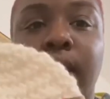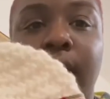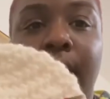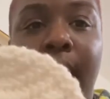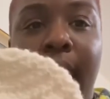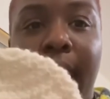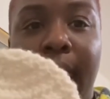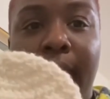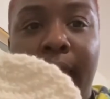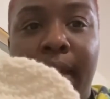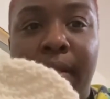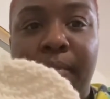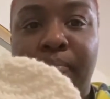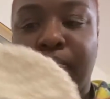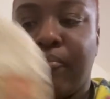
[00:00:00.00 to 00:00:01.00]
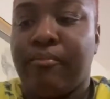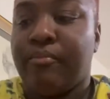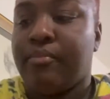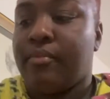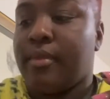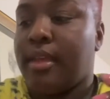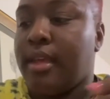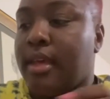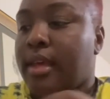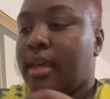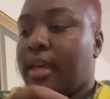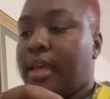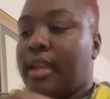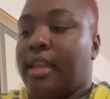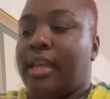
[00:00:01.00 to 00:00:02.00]
the hat.
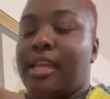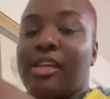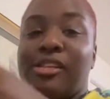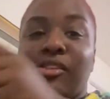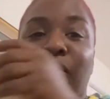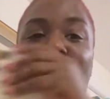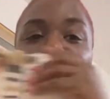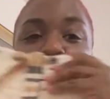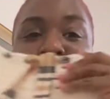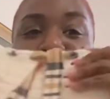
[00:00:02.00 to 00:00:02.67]
And these are the